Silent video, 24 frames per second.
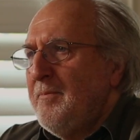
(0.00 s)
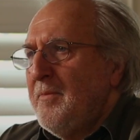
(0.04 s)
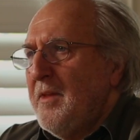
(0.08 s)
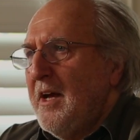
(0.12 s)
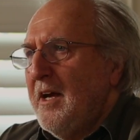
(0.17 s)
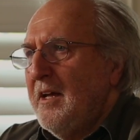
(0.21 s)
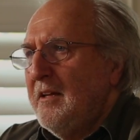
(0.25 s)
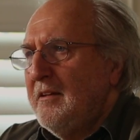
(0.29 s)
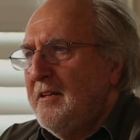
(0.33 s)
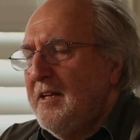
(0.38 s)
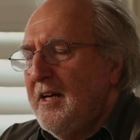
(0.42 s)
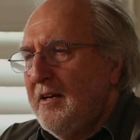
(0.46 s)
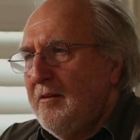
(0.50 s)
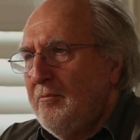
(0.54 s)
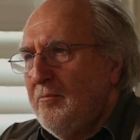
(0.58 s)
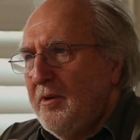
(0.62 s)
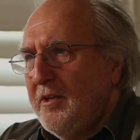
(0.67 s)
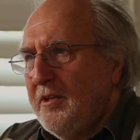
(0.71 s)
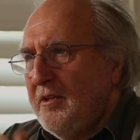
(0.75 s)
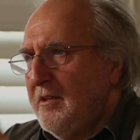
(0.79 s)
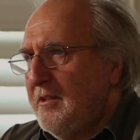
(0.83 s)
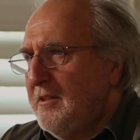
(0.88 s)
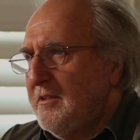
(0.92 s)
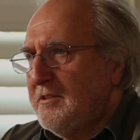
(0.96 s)
And then
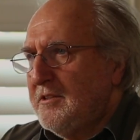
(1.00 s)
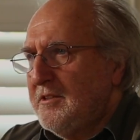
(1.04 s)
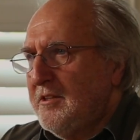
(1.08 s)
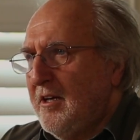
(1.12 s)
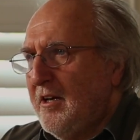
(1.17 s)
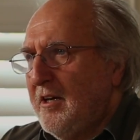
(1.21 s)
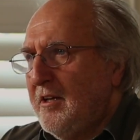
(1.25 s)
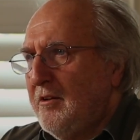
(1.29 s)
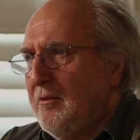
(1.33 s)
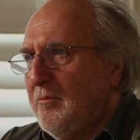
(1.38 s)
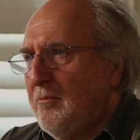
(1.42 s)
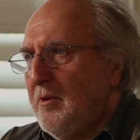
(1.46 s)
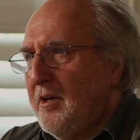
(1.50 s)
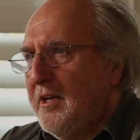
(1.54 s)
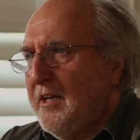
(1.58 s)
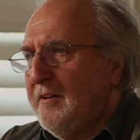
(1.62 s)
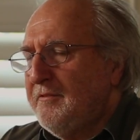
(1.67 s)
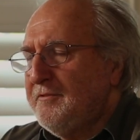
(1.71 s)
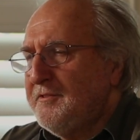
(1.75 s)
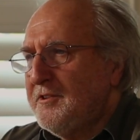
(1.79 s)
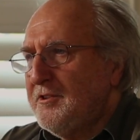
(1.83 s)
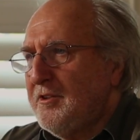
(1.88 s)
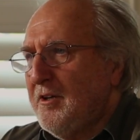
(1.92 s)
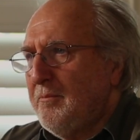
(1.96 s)
when you decide on what
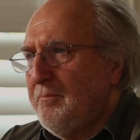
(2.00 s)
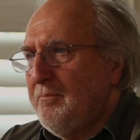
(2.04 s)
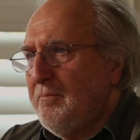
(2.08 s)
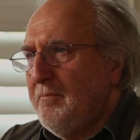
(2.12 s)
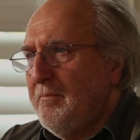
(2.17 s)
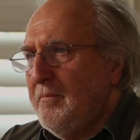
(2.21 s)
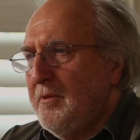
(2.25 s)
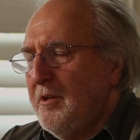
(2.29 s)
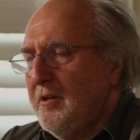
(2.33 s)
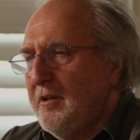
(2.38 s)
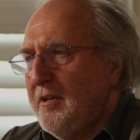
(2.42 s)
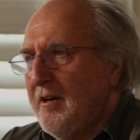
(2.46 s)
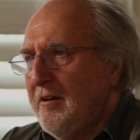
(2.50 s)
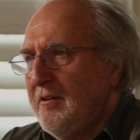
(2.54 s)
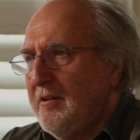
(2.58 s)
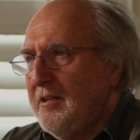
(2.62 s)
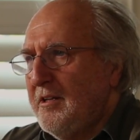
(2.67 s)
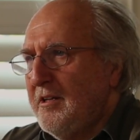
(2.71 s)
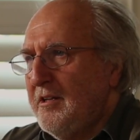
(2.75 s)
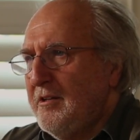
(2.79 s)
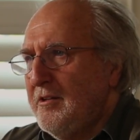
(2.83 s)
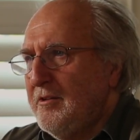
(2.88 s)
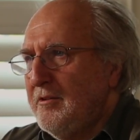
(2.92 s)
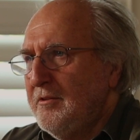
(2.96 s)
f-stop you're
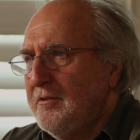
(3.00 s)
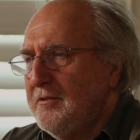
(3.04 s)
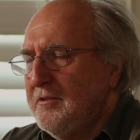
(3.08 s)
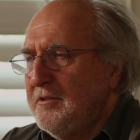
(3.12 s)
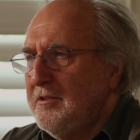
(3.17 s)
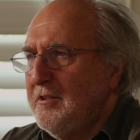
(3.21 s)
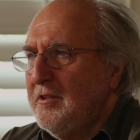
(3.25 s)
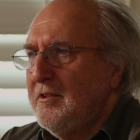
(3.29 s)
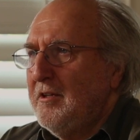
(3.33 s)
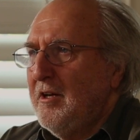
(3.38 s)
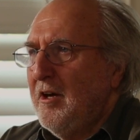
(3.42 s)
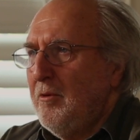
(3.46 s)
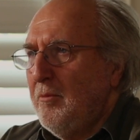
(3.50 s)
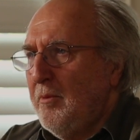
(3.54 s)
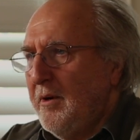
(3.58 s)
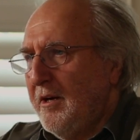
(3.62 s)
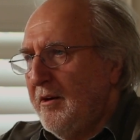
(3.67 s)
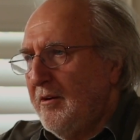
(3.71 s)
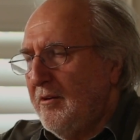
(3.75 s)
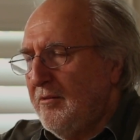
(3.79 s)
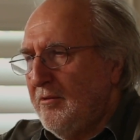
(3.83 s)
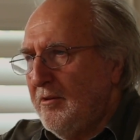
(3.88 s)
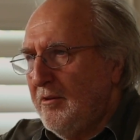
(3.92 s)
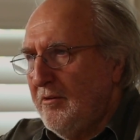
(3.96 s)
going to use, you know
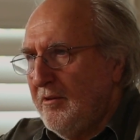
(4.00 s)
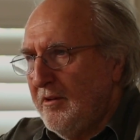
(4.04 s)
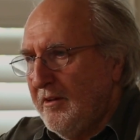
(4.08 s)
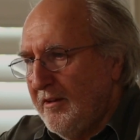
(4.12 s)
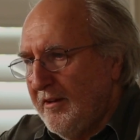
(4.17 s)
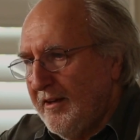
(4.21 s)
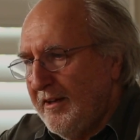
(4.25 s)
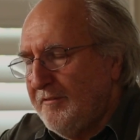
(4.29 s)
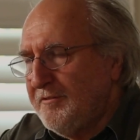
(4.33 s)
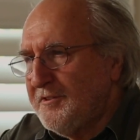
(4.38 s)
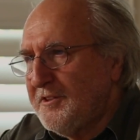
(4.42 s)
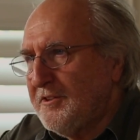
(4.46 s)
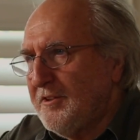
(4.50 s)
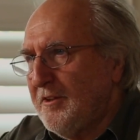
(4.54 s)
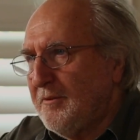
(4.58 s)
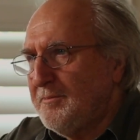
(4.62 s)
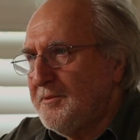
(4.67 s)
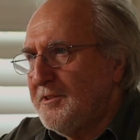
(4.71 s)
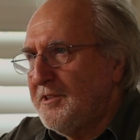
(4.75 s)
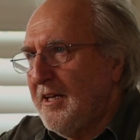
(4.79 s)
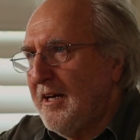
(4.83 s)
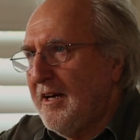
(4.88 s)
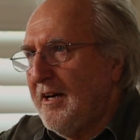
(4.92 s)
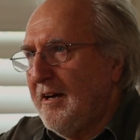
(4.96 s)
where all the
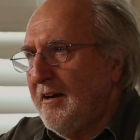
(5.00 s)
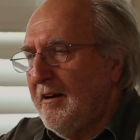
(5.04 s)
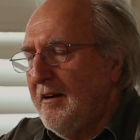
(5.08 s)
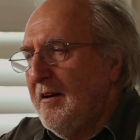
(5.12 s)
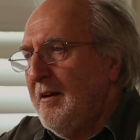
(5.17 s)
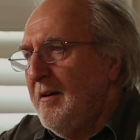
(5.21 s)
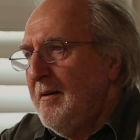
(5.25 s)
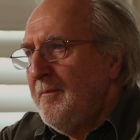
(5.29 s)
f-stops are